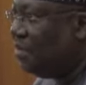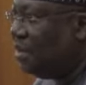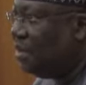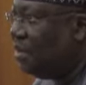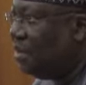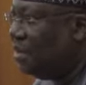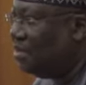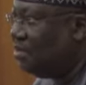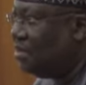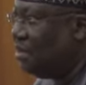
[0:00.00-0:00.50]

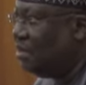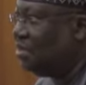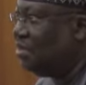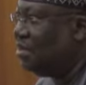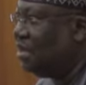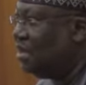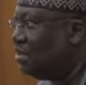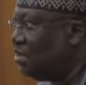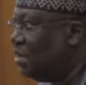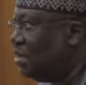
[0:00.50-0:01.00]

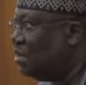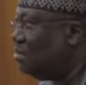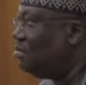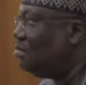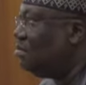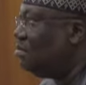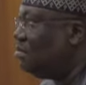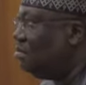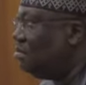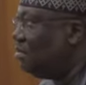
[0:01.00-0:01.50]
resuscitated,
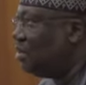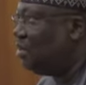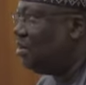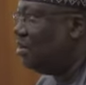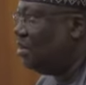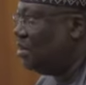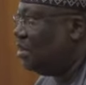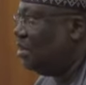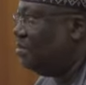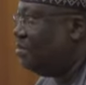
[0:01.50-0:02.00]

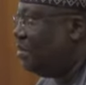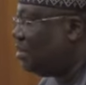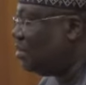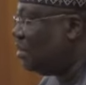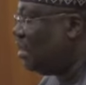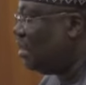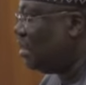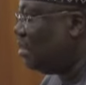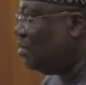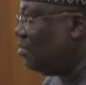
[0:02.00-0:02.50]
because it
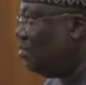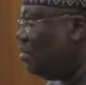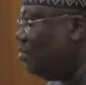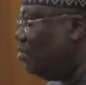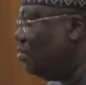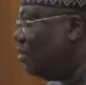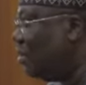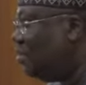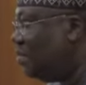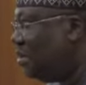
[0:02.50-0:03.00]
appears like we
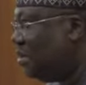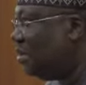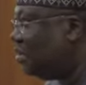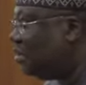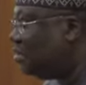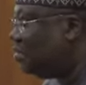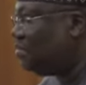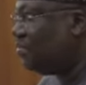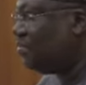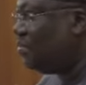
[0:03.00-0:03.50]
do our
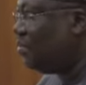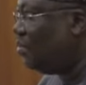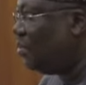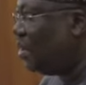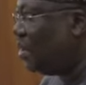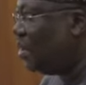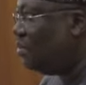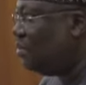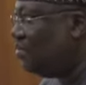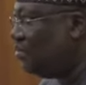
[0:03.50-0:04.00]
budgets
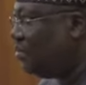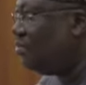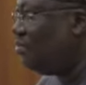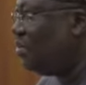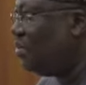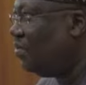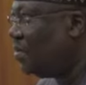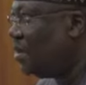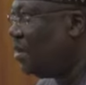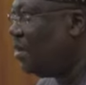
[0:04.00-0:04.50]
for
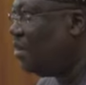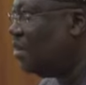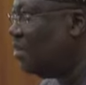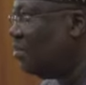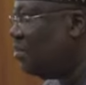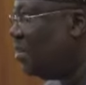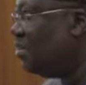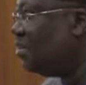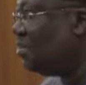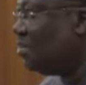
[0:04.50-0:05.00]
12
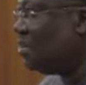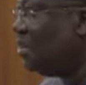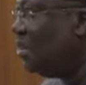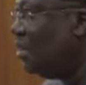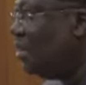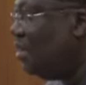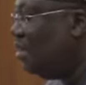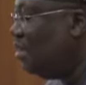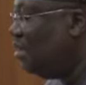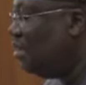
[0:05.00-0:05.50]
calendar months,
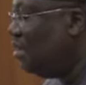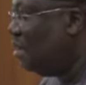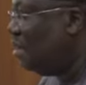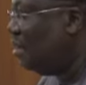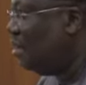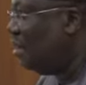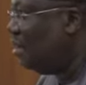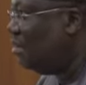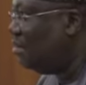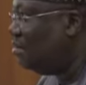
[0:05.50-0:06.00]

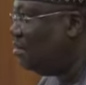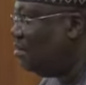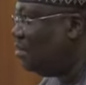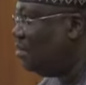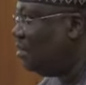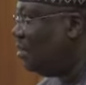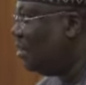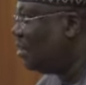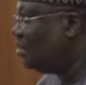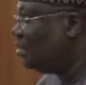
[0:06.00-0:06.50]
and then
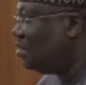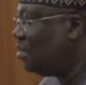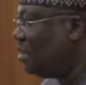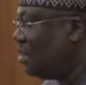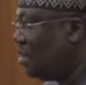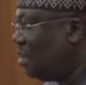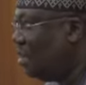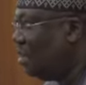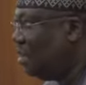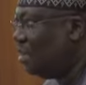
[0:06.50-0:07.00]
the next
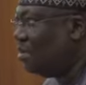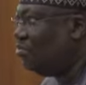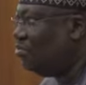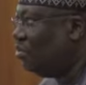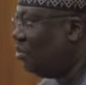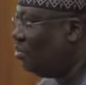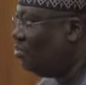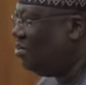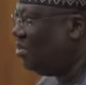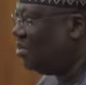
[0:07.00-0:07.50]
year
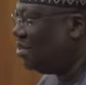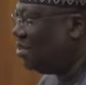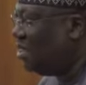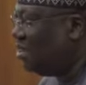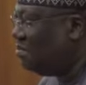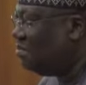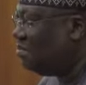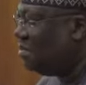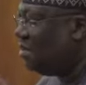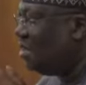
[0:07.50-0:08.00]
we do the
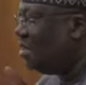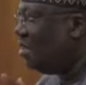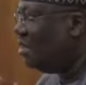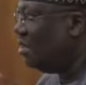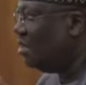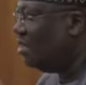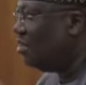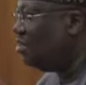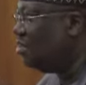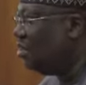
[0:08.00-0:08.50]
same,
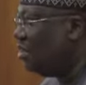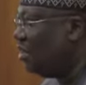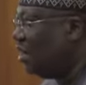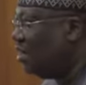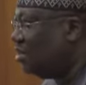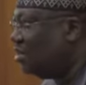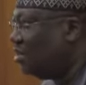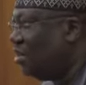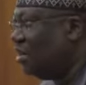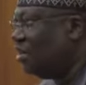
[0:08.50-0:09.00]
each in
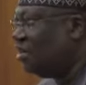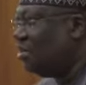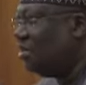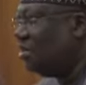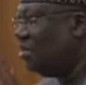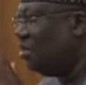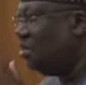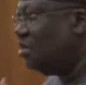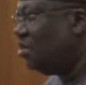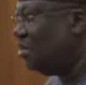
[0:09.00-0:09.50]

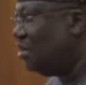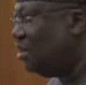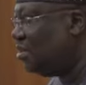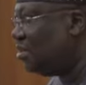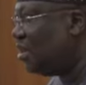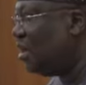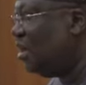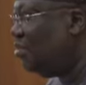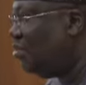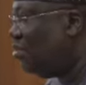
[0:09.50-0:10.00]
isolation, each in a
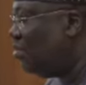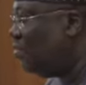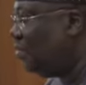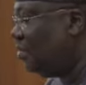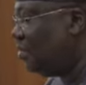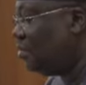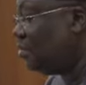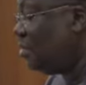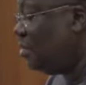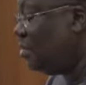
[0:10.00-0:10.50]
silo
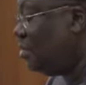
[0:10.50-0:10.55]
of its